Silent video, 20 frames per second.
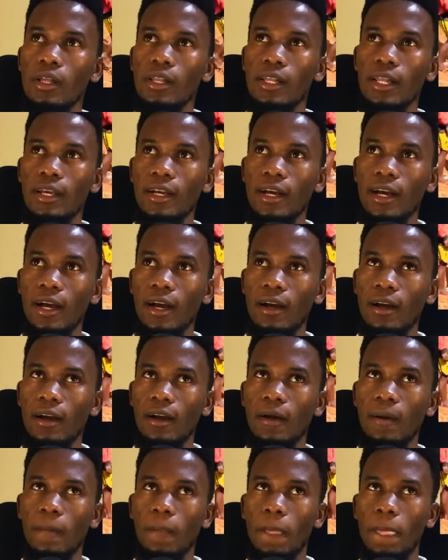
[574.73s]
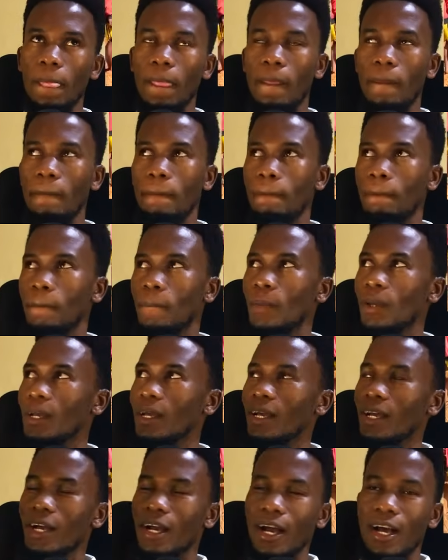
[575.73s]
like a
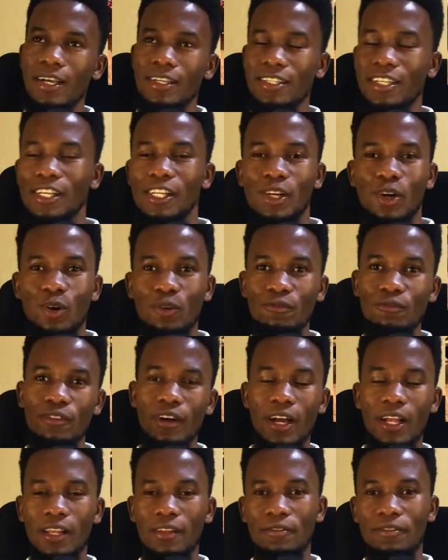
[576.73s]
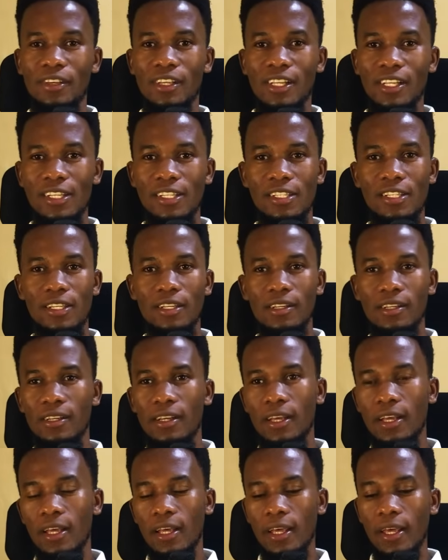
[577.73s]
a Silicon Valley village,
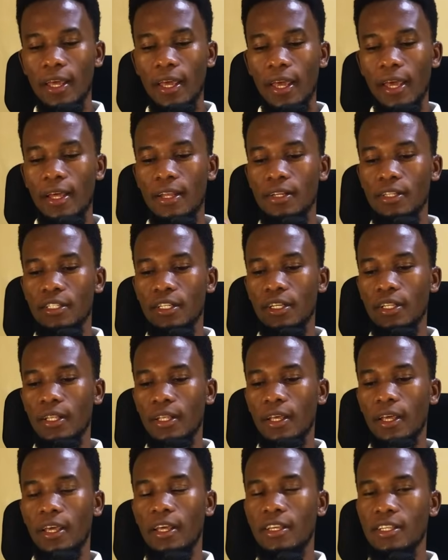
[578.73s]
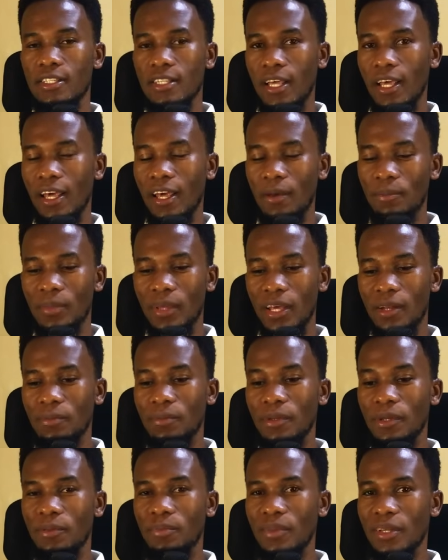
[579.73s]
and his
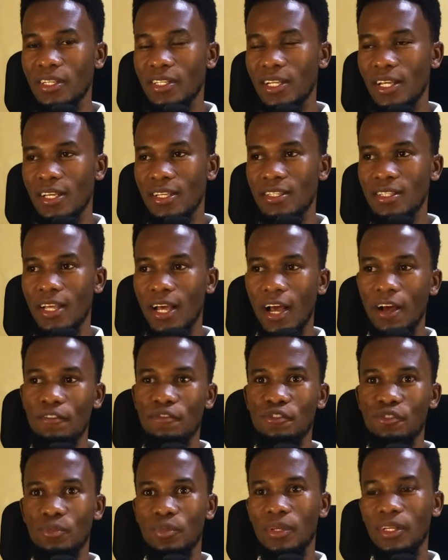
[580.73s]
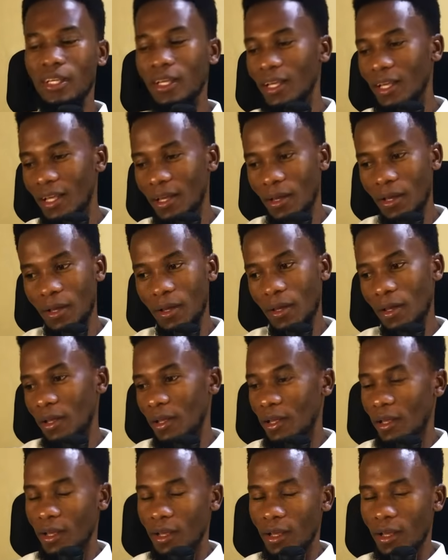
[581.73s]
Airbnb business have to be
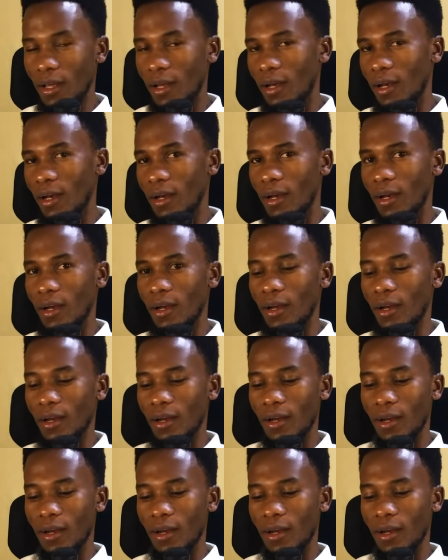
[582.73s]
uh,